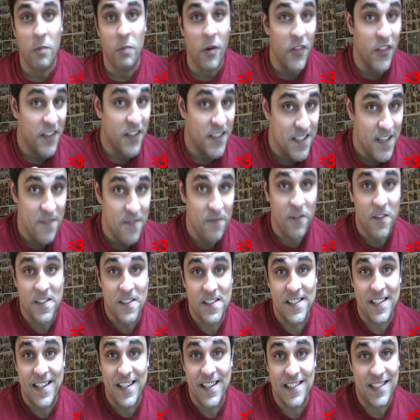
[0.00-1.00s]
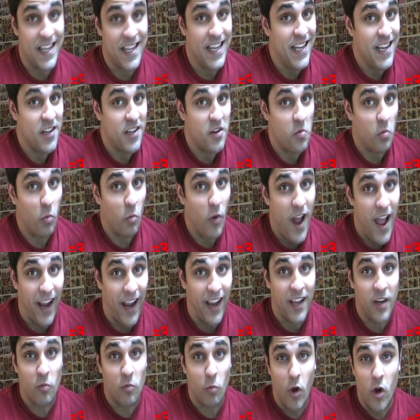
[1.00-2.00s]
But the difference is he didn't
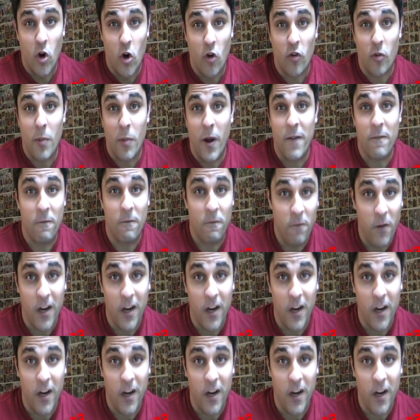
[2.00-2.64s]
wreck and run over my